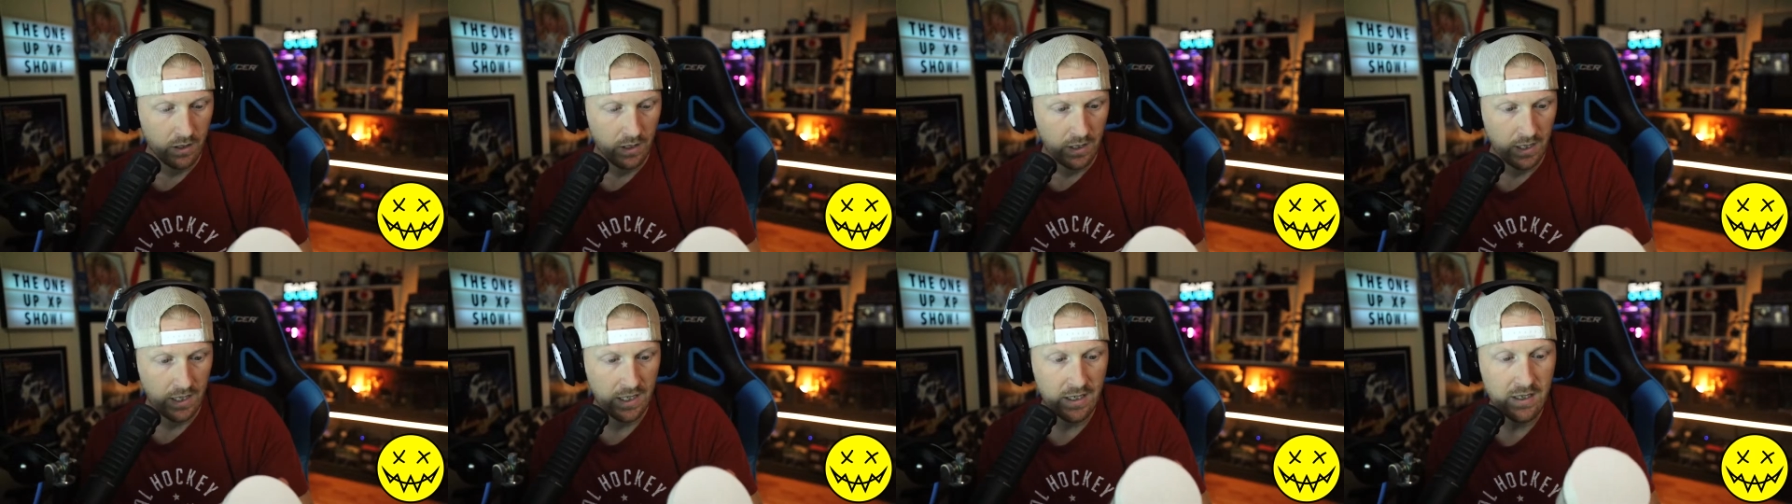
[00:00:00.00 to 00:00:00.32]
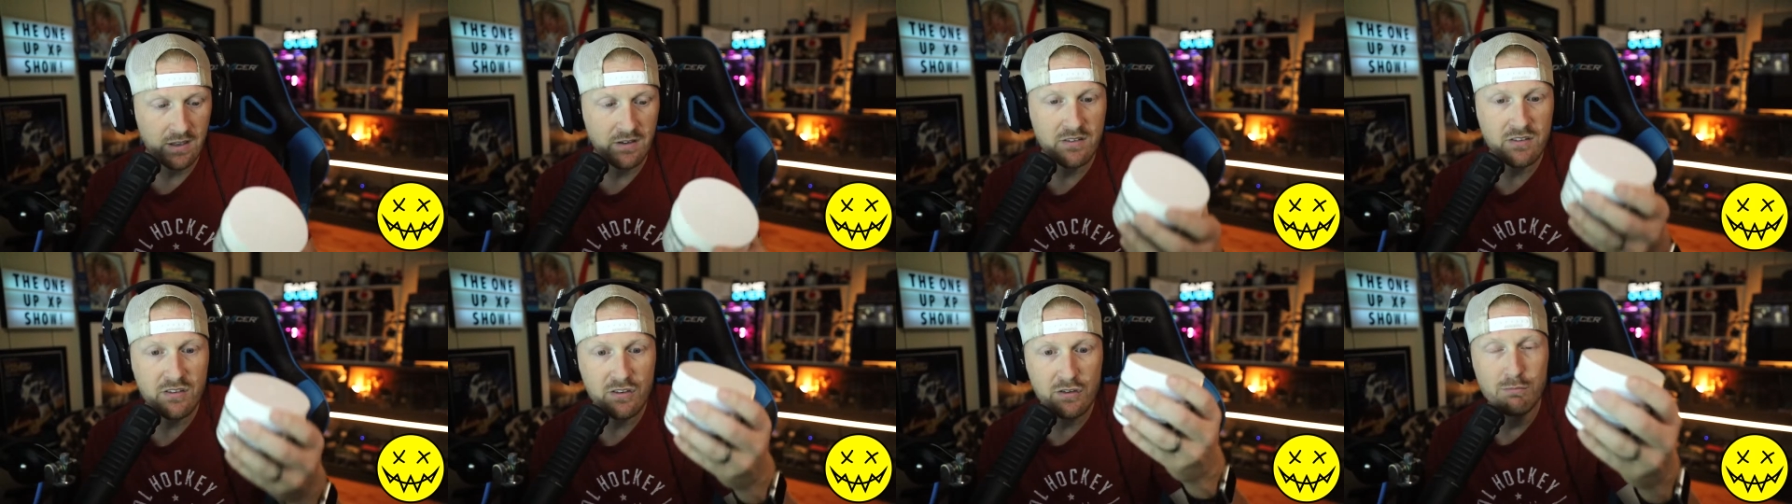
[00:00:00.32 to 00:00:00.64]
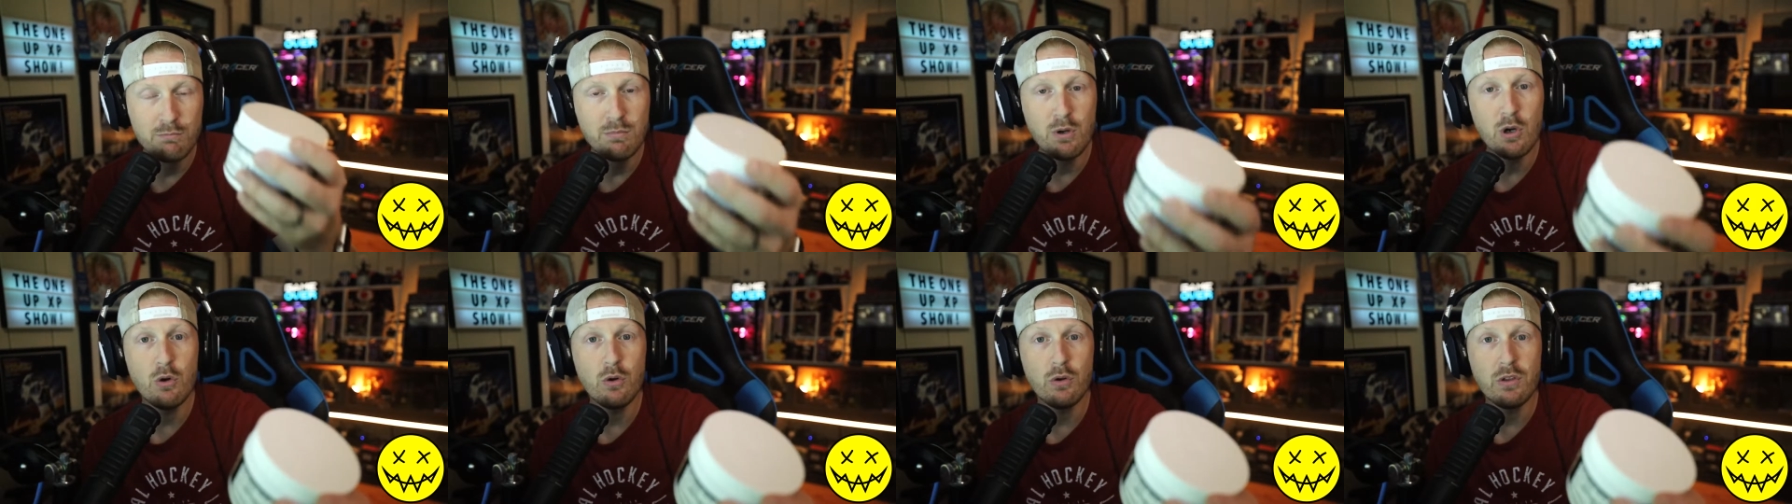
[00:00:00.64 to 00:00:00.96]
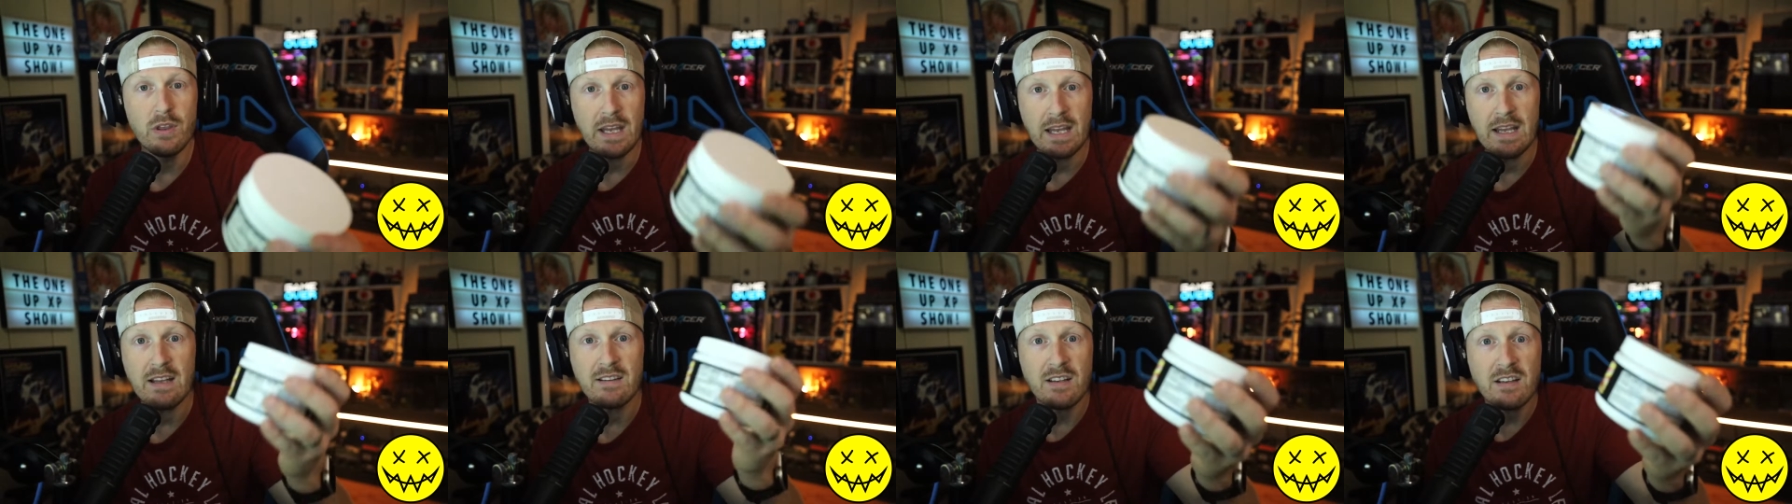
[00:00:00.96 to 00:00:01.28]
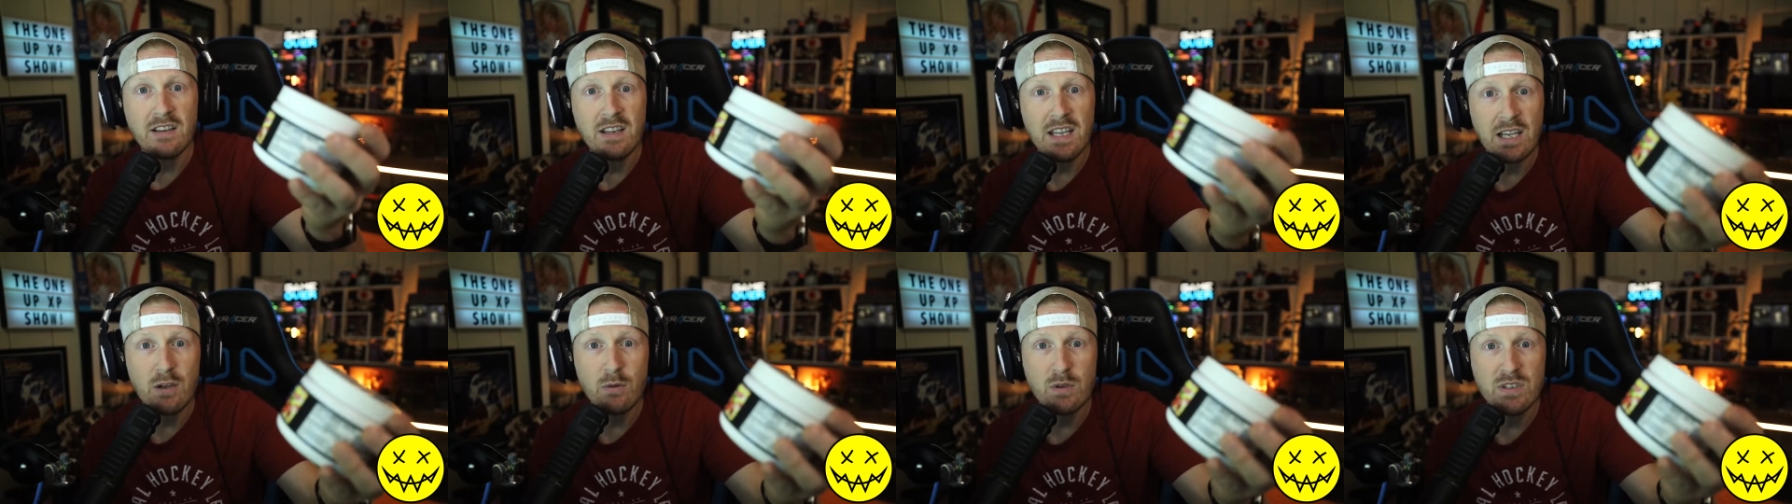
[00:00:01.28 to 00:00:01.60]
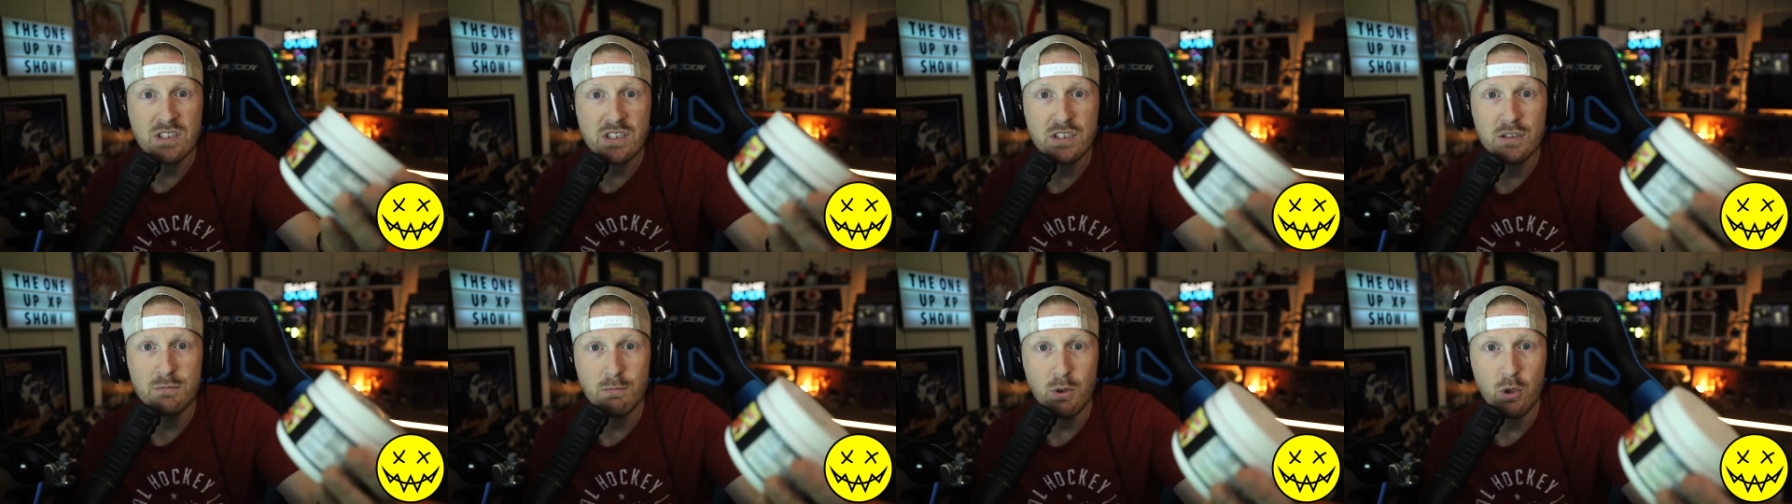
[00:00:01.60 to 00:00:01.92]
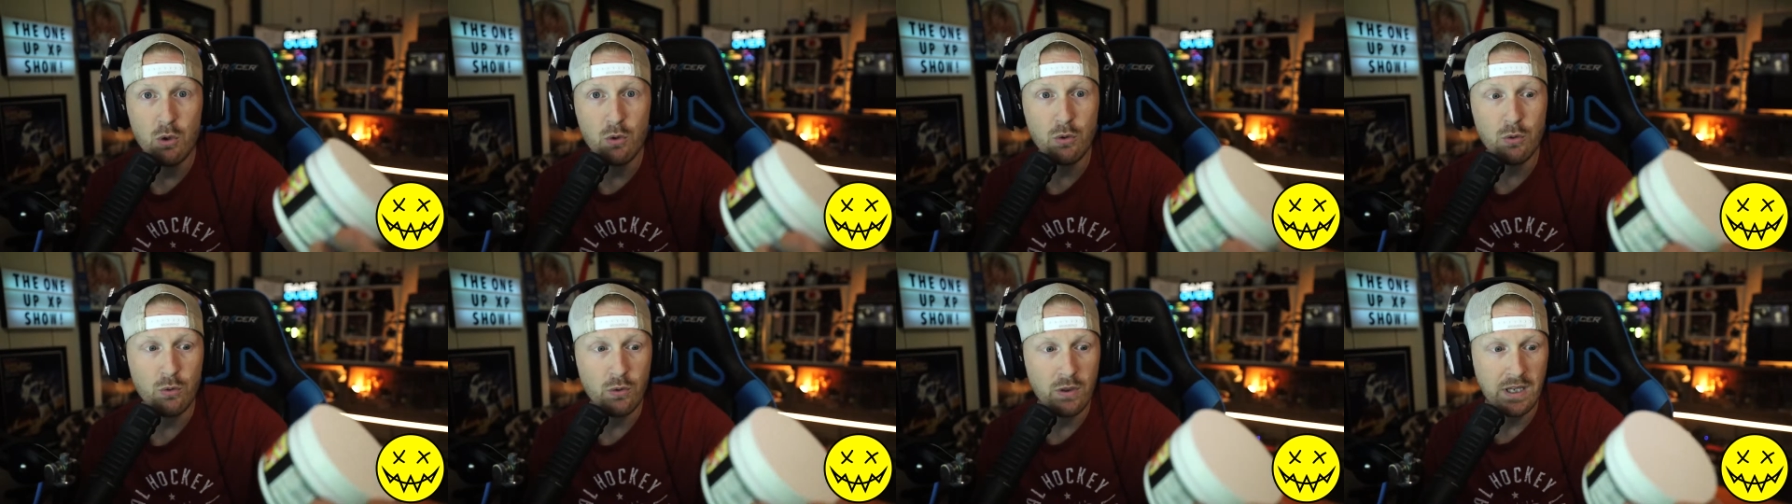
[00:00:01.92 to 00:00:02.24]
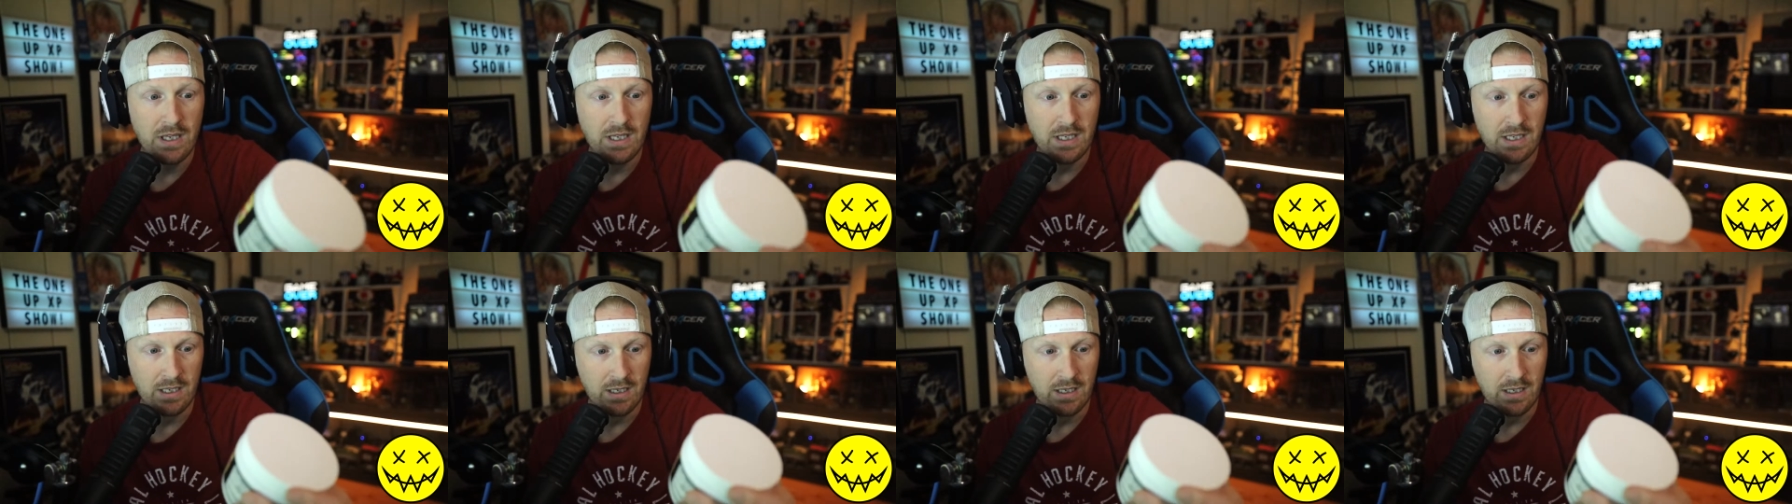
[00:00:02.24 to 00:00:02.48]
It is smoothie. It's a liquid smoothie.